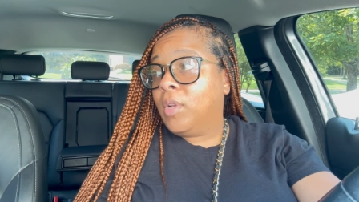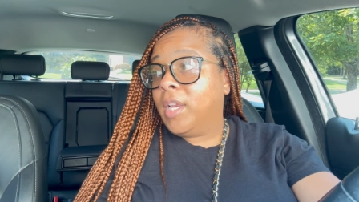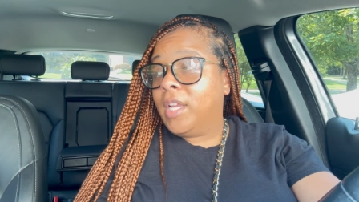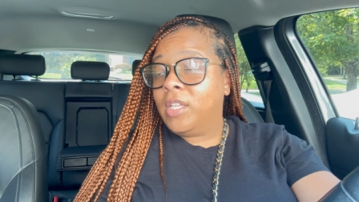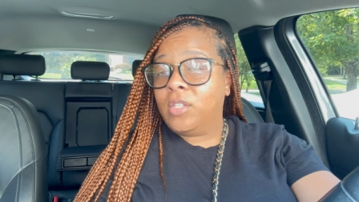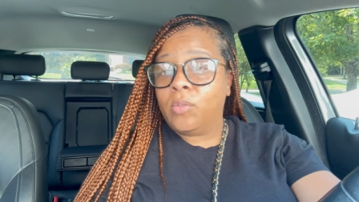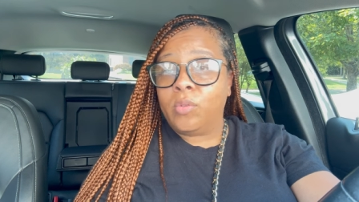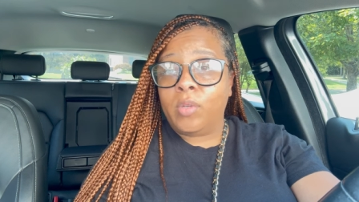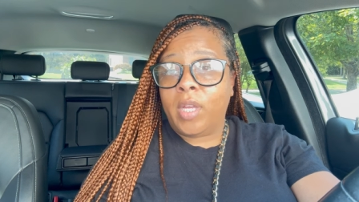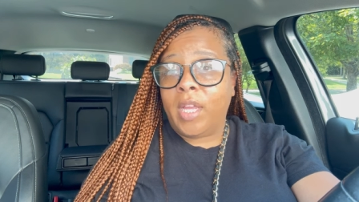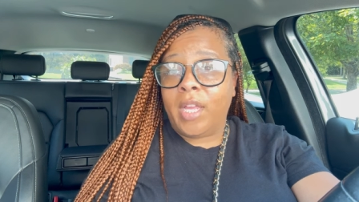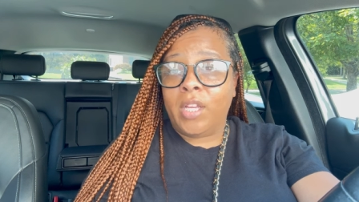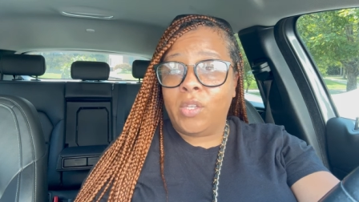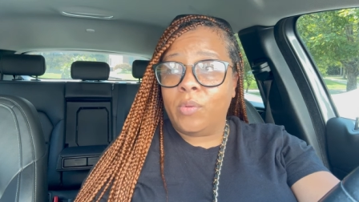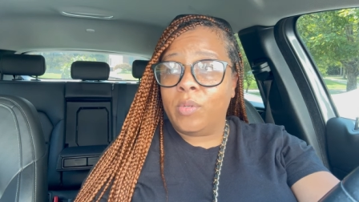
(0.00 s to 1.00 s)
He
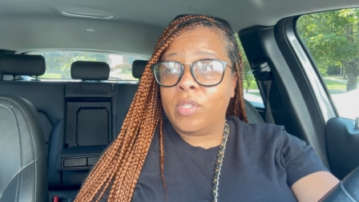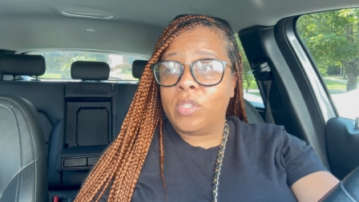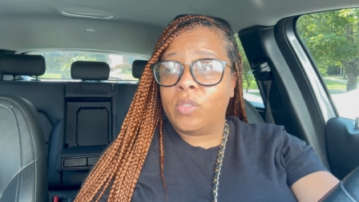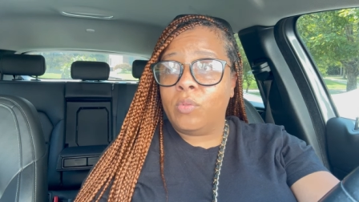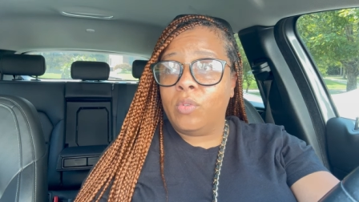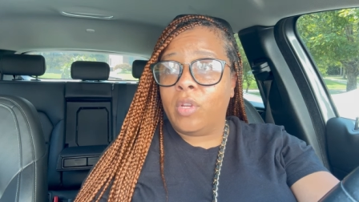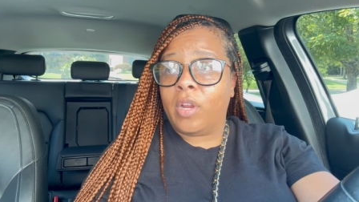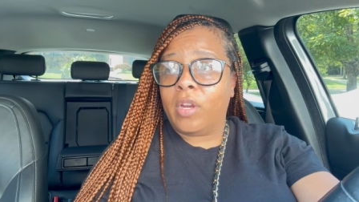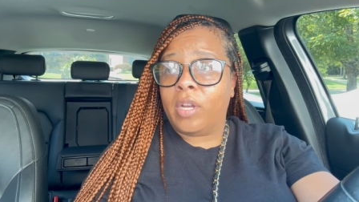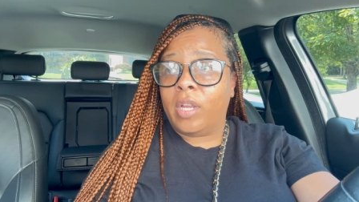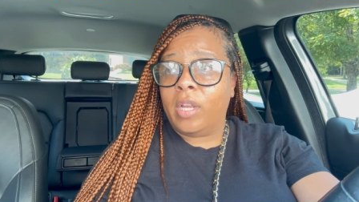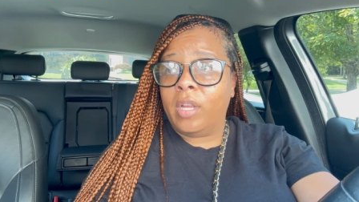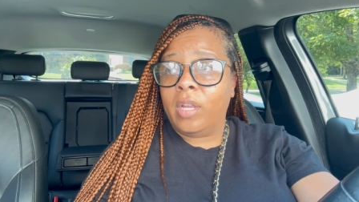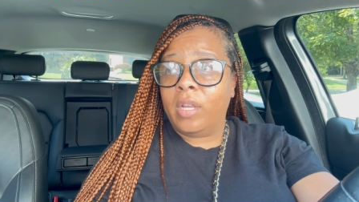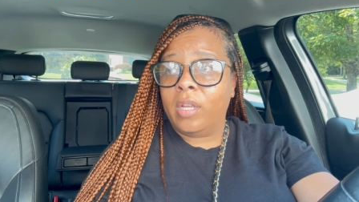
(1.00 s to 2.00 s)
didn't do us too
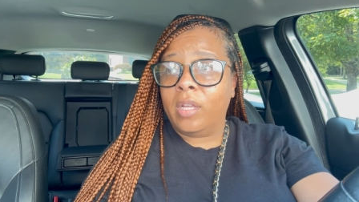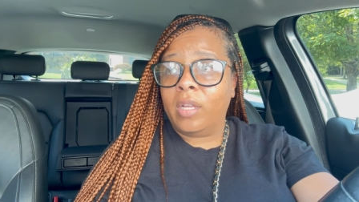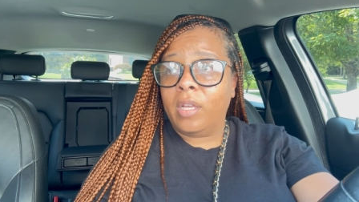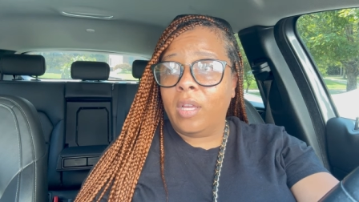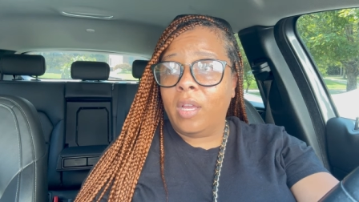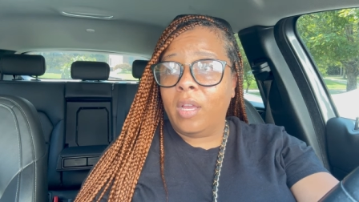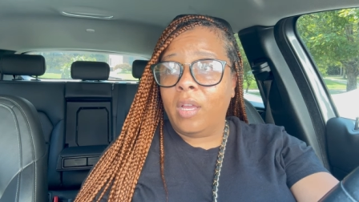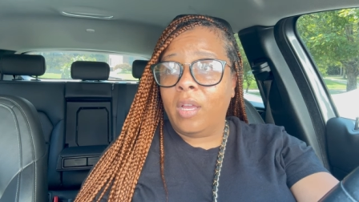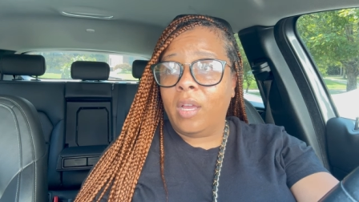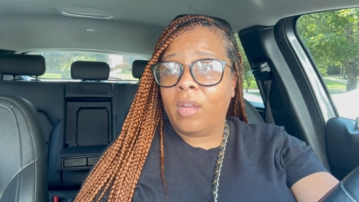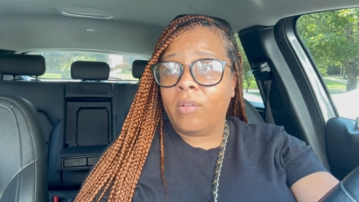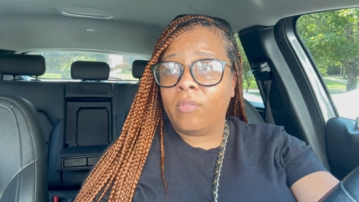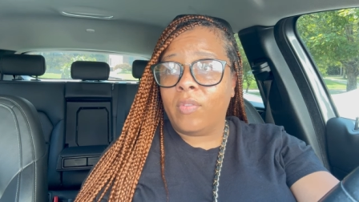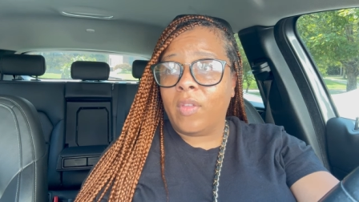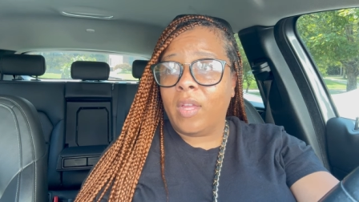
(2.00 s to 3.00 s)
dirty, I
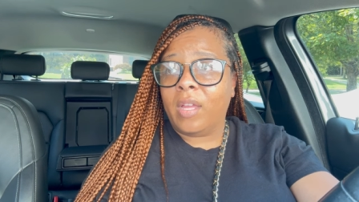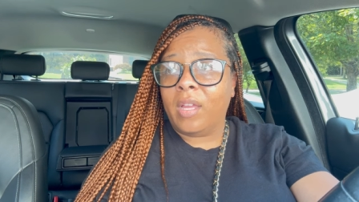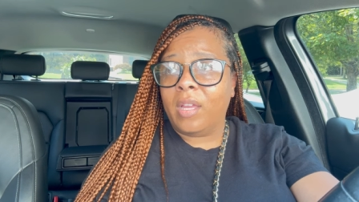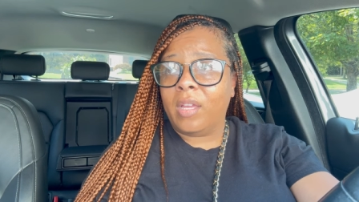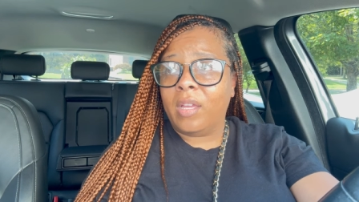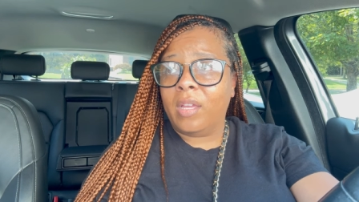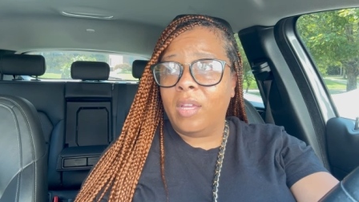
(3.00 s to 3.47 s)
don't think.